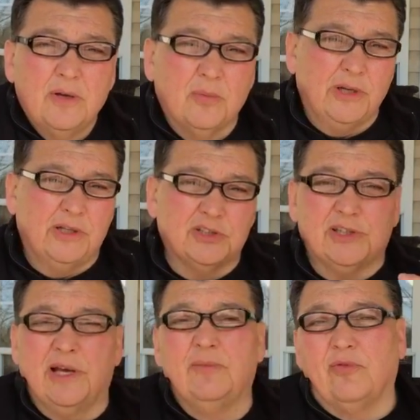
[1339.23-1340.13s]
We need to
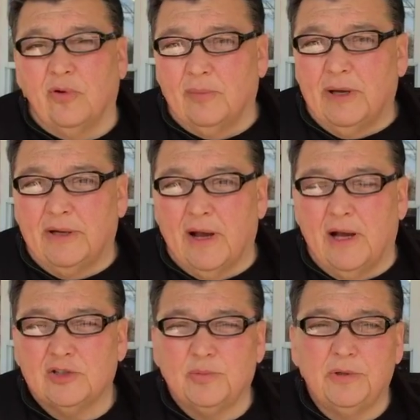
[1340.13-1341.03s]
stand firm on the
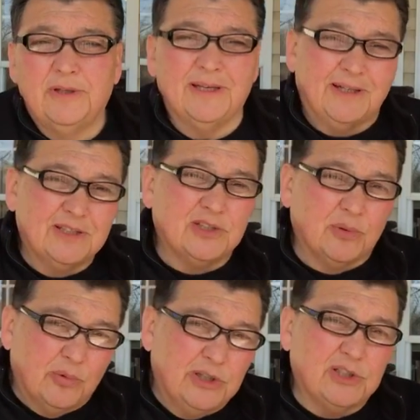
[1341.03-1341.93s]
gospel. It is the
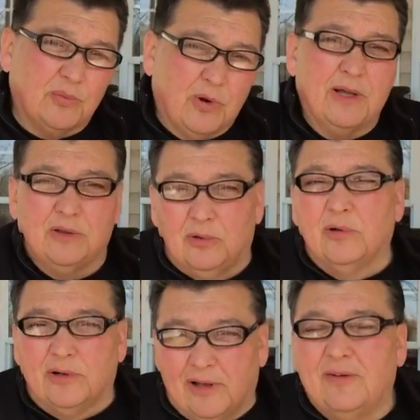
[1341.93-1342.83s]
reason why the
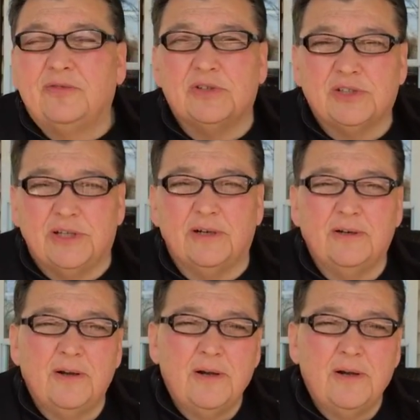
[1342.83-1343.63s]
Lord left us here.